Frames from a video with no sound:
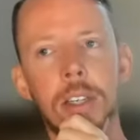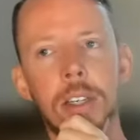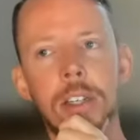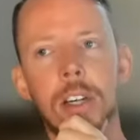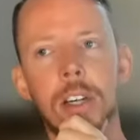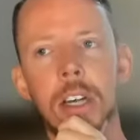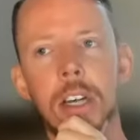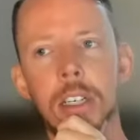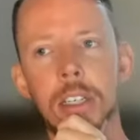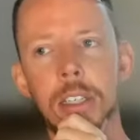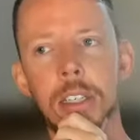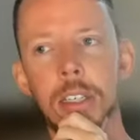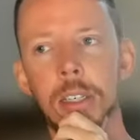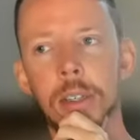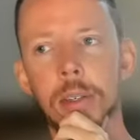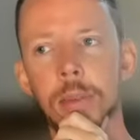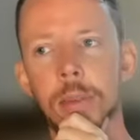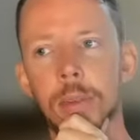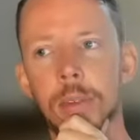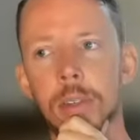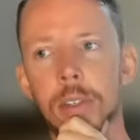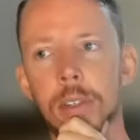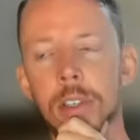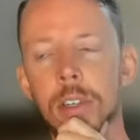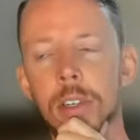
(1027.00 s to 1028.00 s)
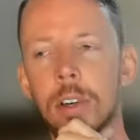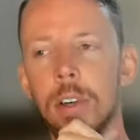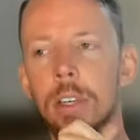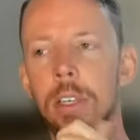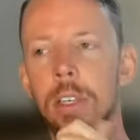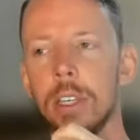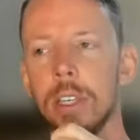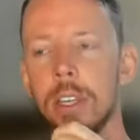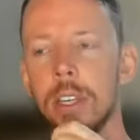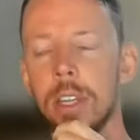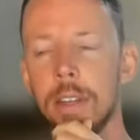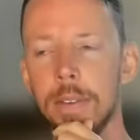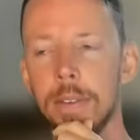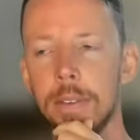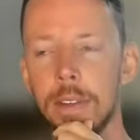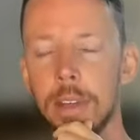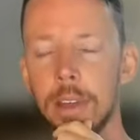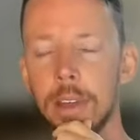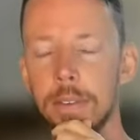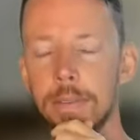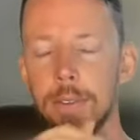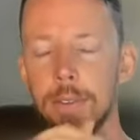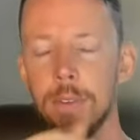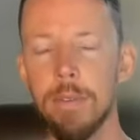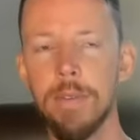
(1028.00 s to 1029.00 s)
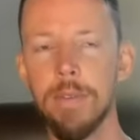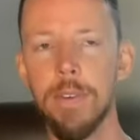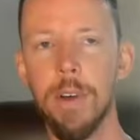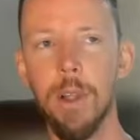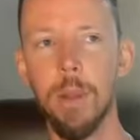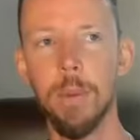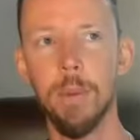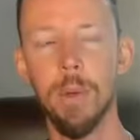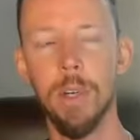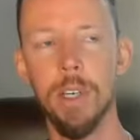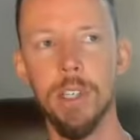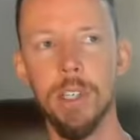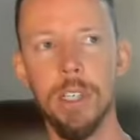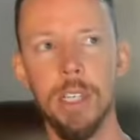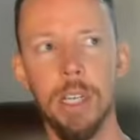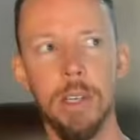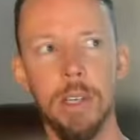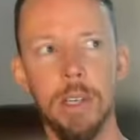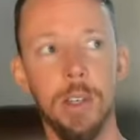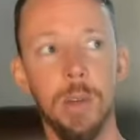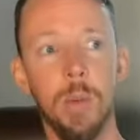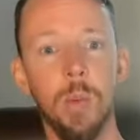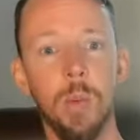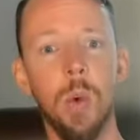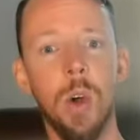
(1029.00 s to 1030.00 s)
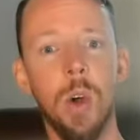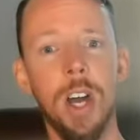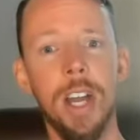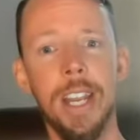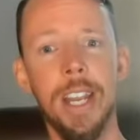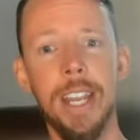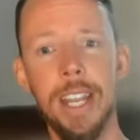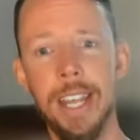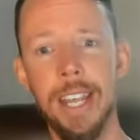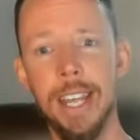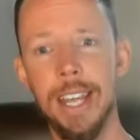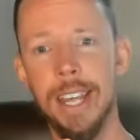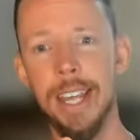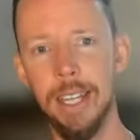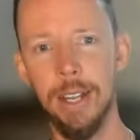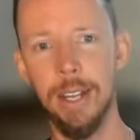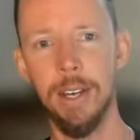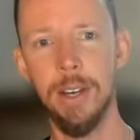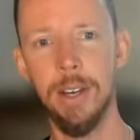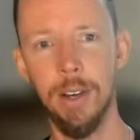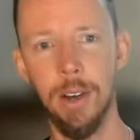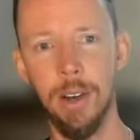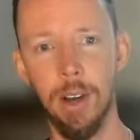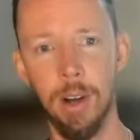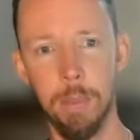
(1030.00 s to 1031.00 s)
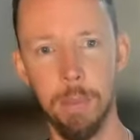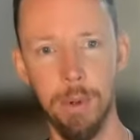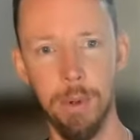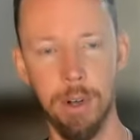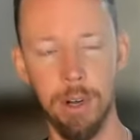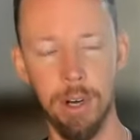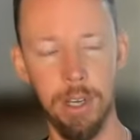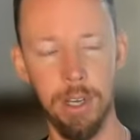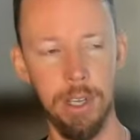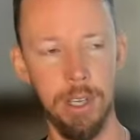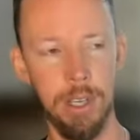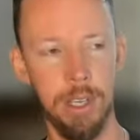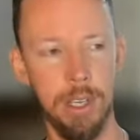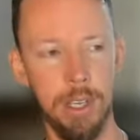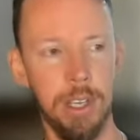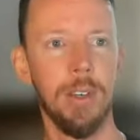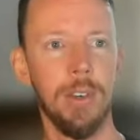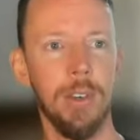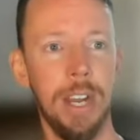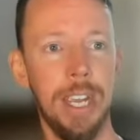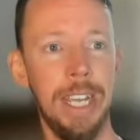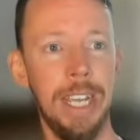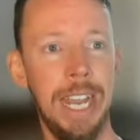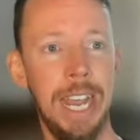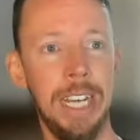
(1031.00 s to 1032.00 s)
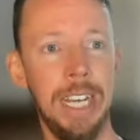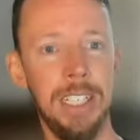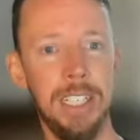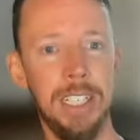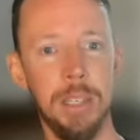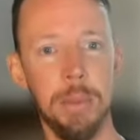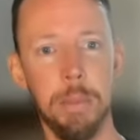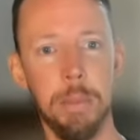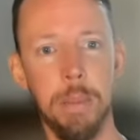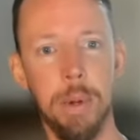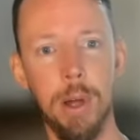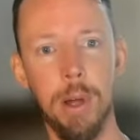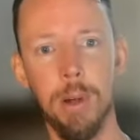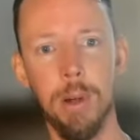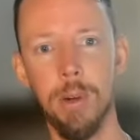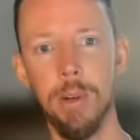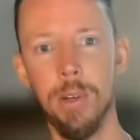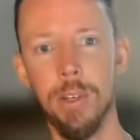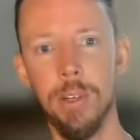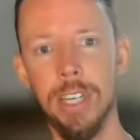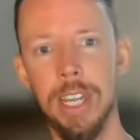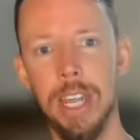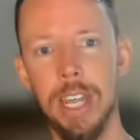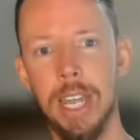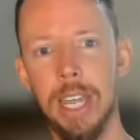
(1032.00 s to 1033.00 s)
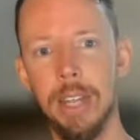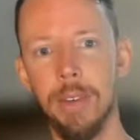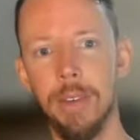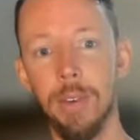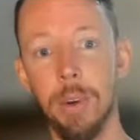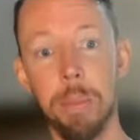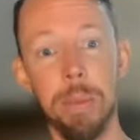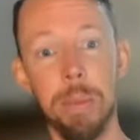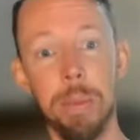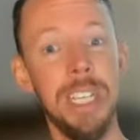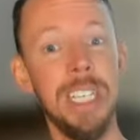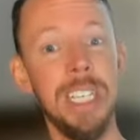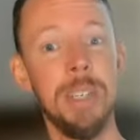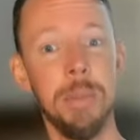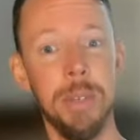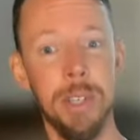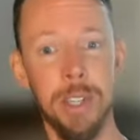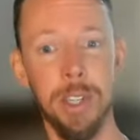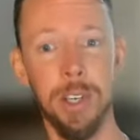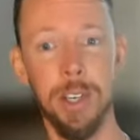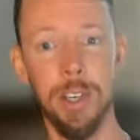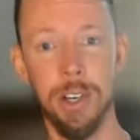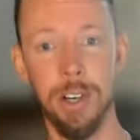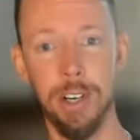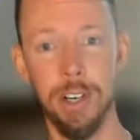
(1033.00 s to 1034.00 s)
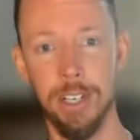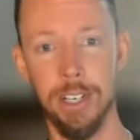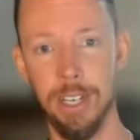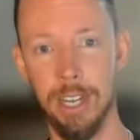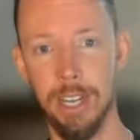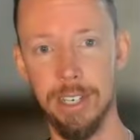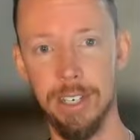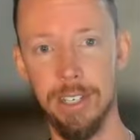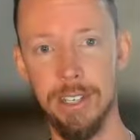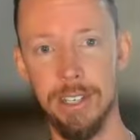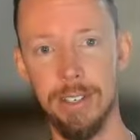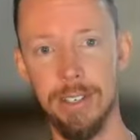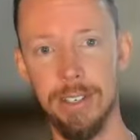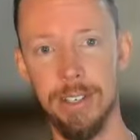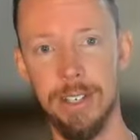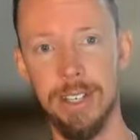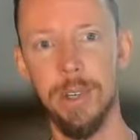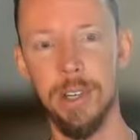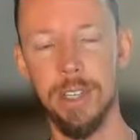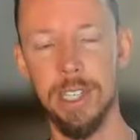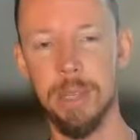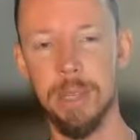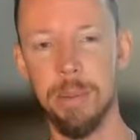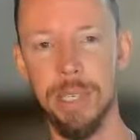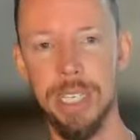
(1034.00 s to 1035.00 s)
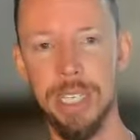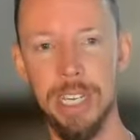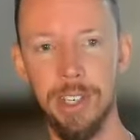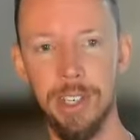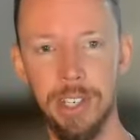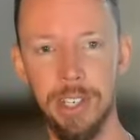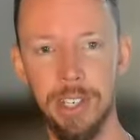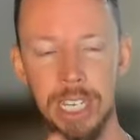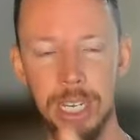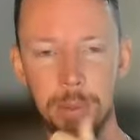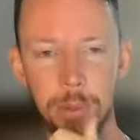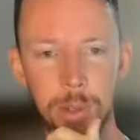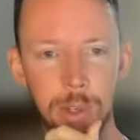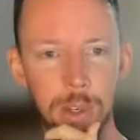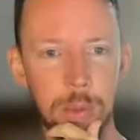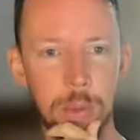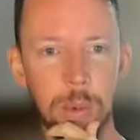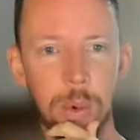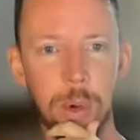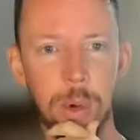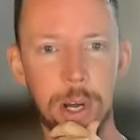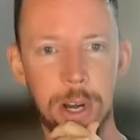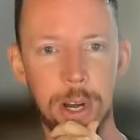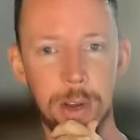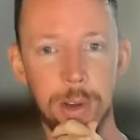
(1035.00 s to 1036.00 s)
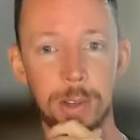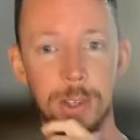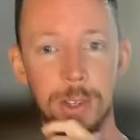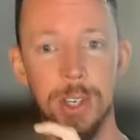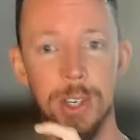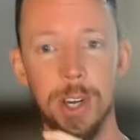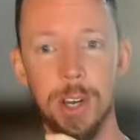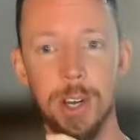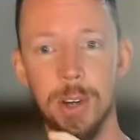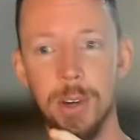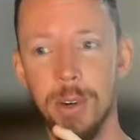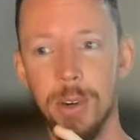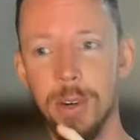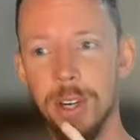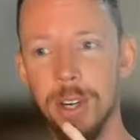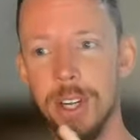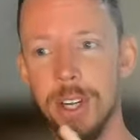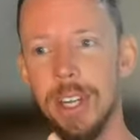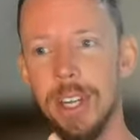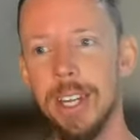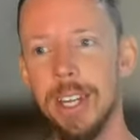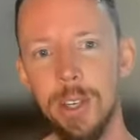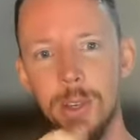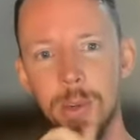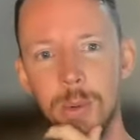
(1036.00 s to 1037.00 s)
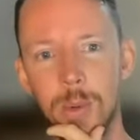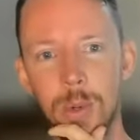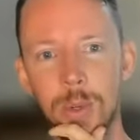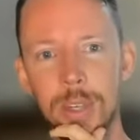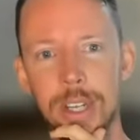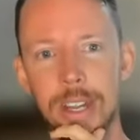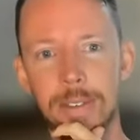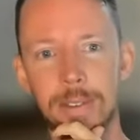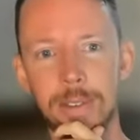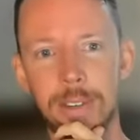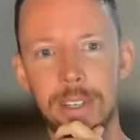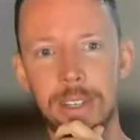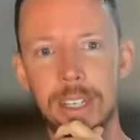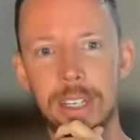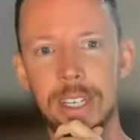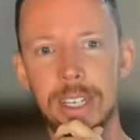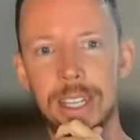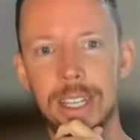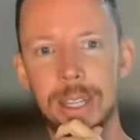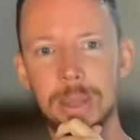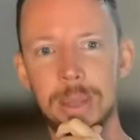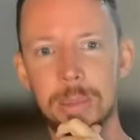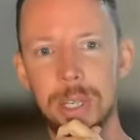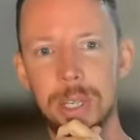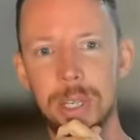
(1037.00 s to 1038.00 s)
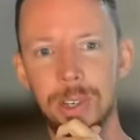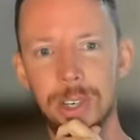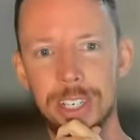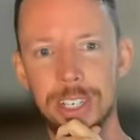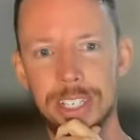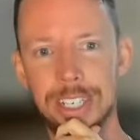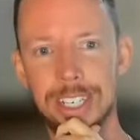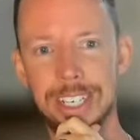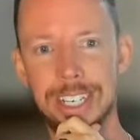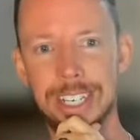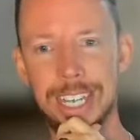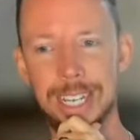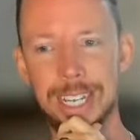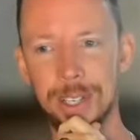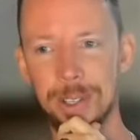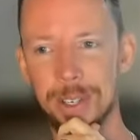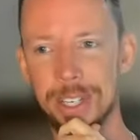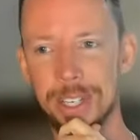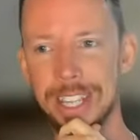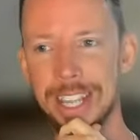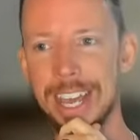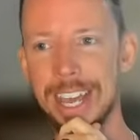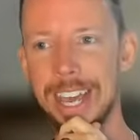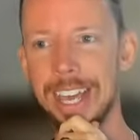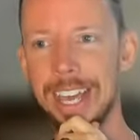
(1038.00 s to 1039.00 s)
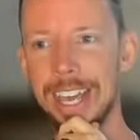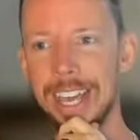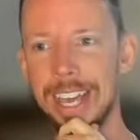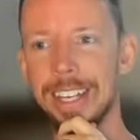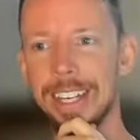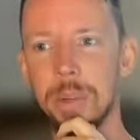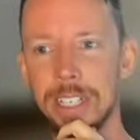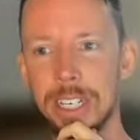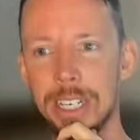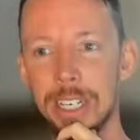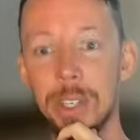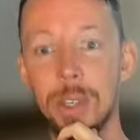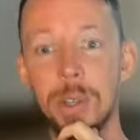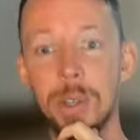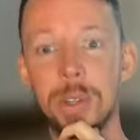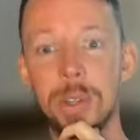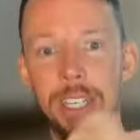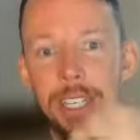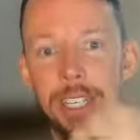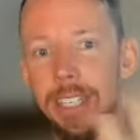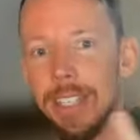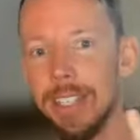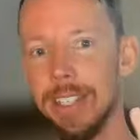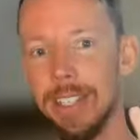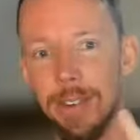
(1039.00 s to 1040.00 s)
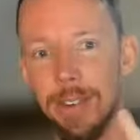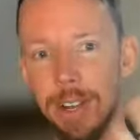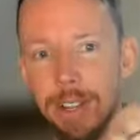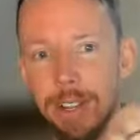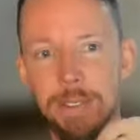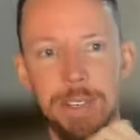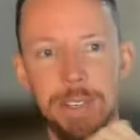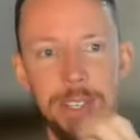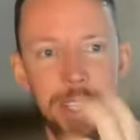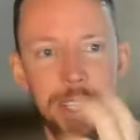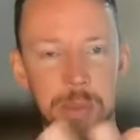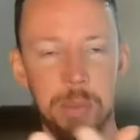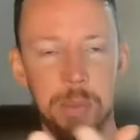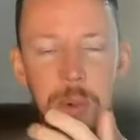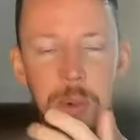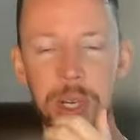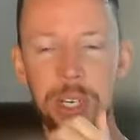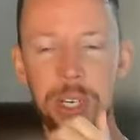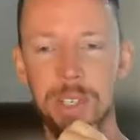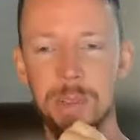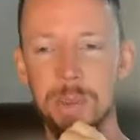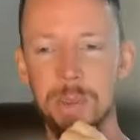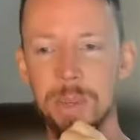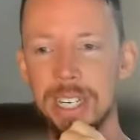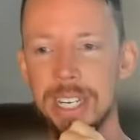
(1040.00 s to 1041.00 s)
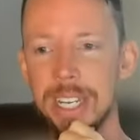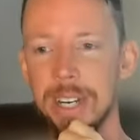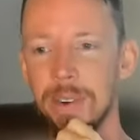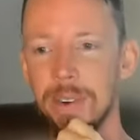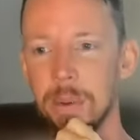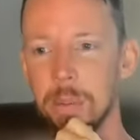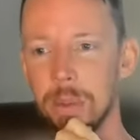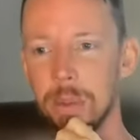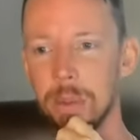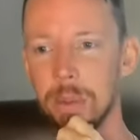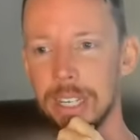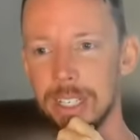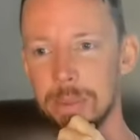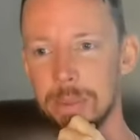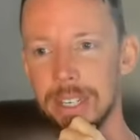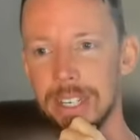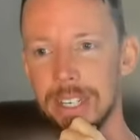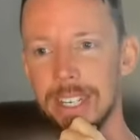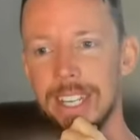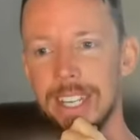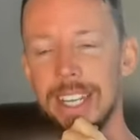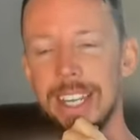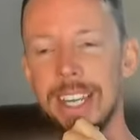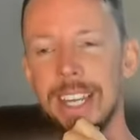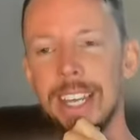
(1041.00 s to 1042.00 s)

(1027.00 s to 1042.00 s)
interesting. So, yeah, a few follow-up questions on that. So, one, in our book, Greg and I actually pose a replacement to the Turing test called the Imitation Game 2.0. So, you will definitely, I think, be interested in taking a look at that because I do think it's irrelevant at this point. So, we need a replacement.